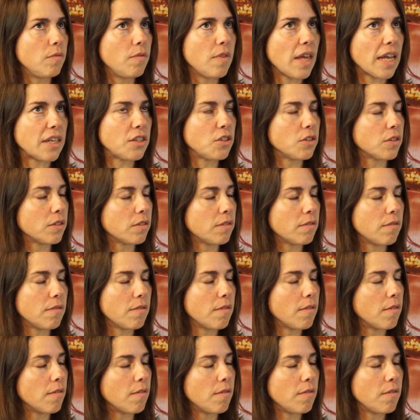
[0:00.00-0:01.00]
That just
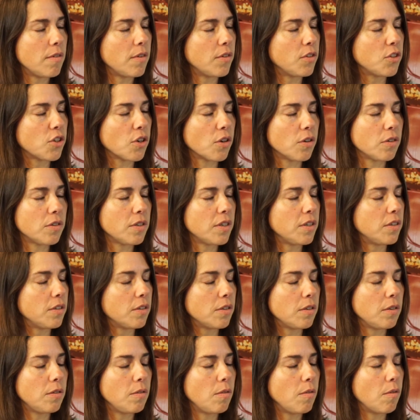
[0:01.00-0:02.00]
turned
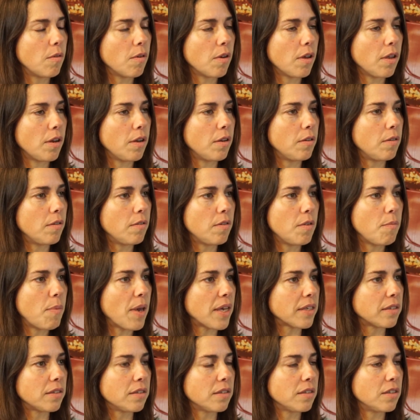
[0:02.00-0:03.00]
into the
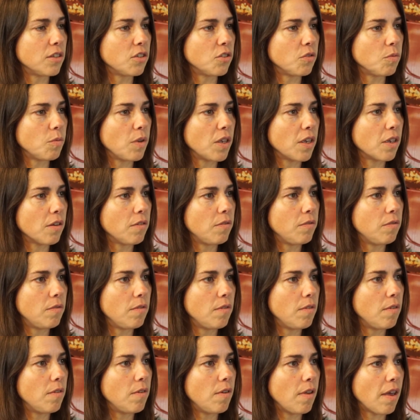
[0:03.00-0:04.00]
best decision we could
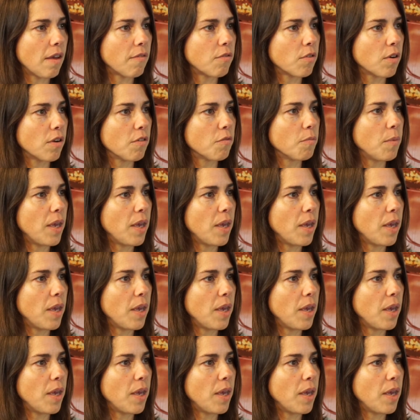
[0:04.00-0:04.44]
ever have